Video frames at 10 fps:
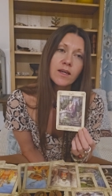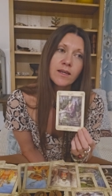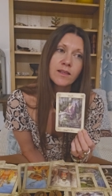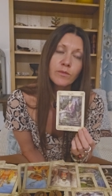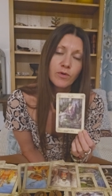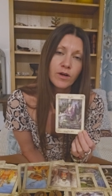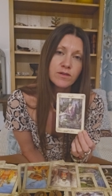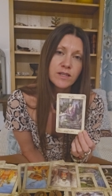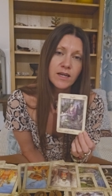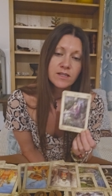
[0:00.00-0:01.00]
in the
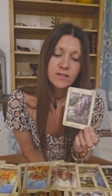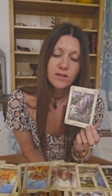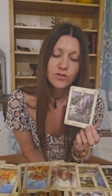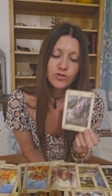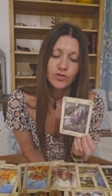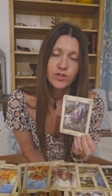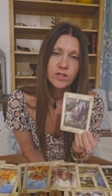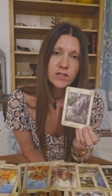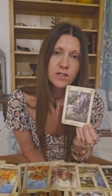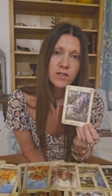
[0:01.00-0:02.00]
process,
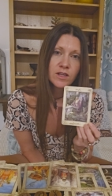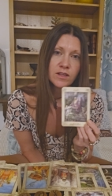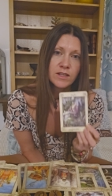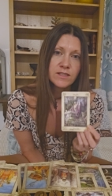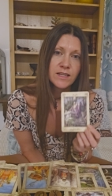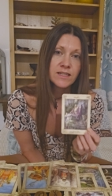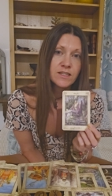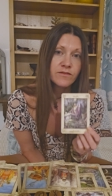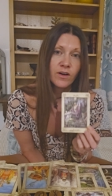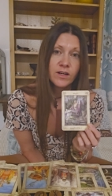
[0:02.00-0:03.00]
trust that this is
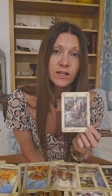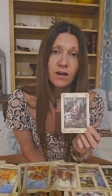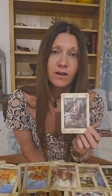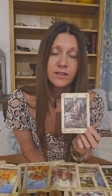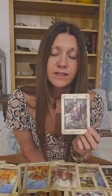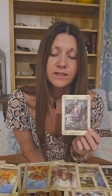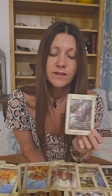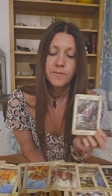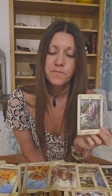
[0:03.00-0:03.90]
divinely guided,